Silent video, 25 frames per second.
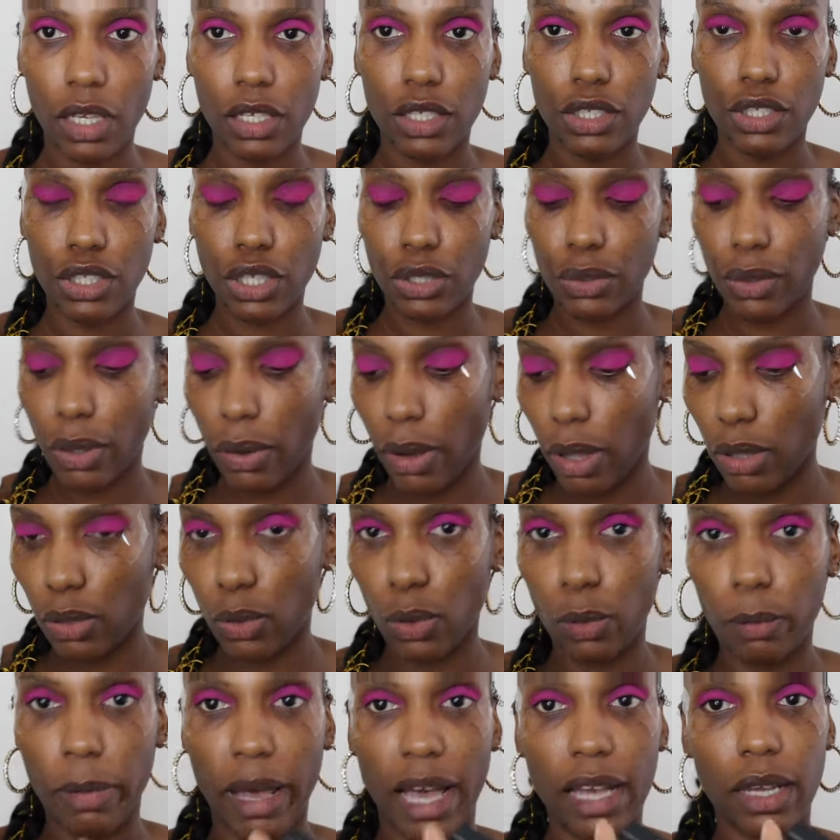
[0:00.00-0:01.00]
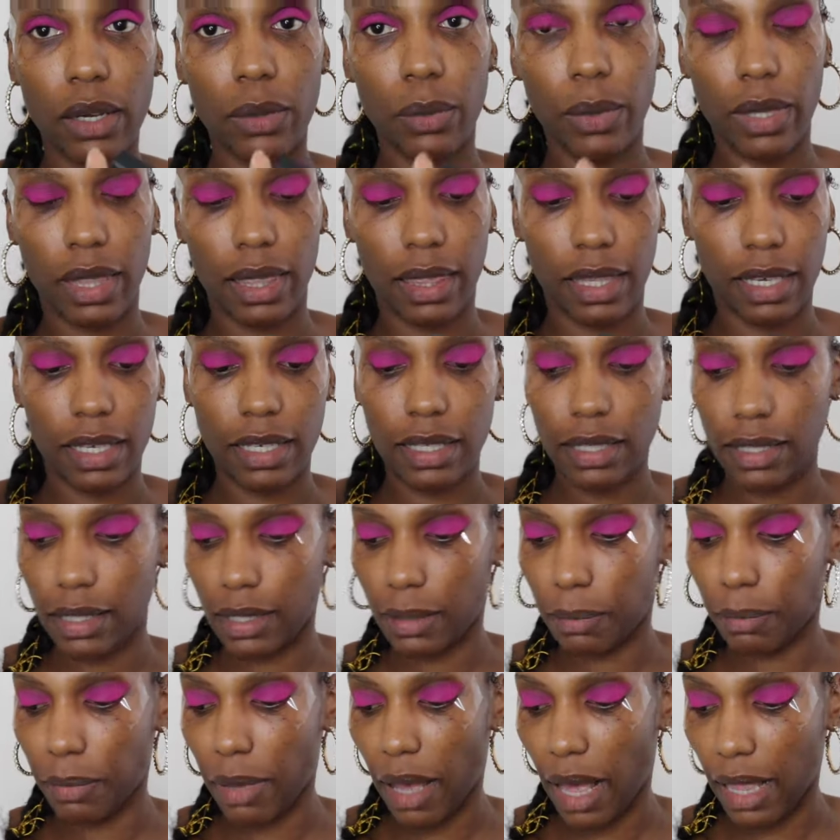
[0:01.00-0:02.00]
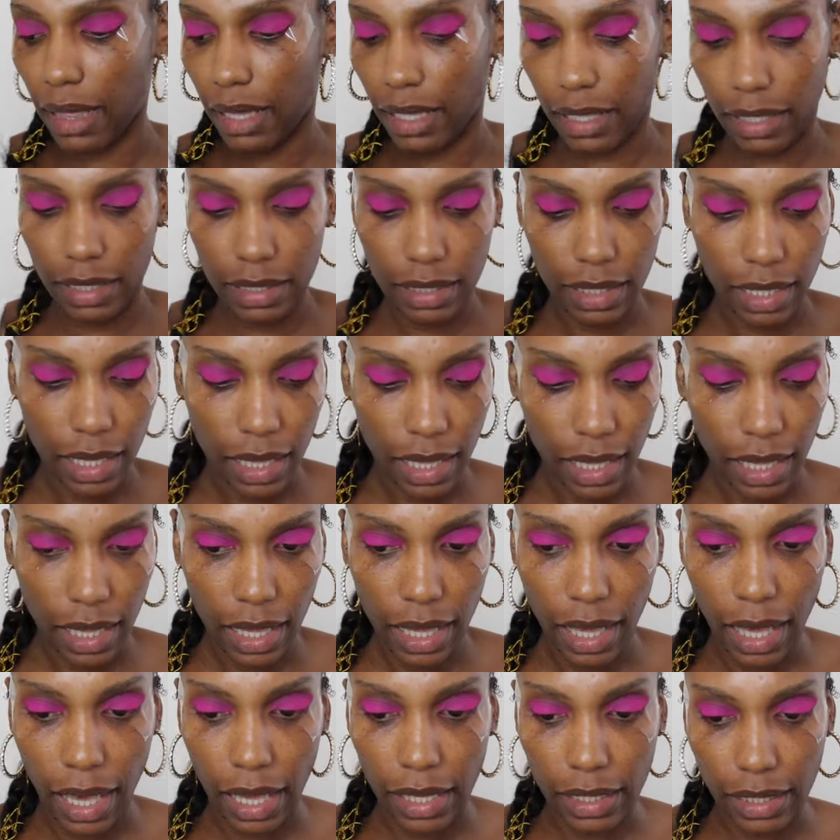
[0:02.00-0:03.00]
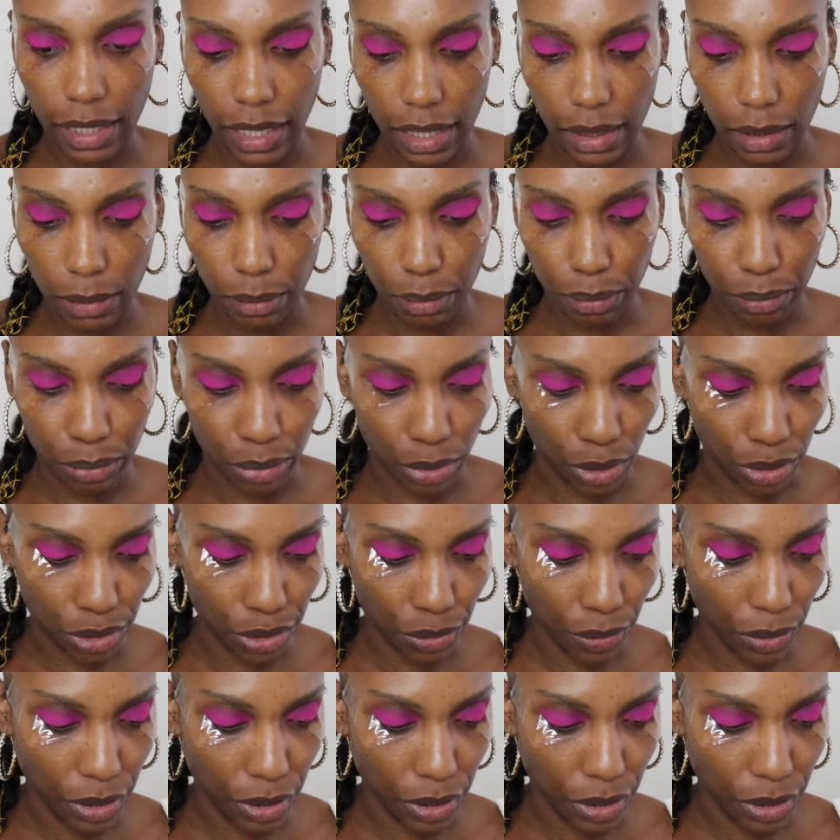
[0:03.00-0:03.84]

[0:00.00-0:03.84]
So now I'll go back with this palette and get the brush.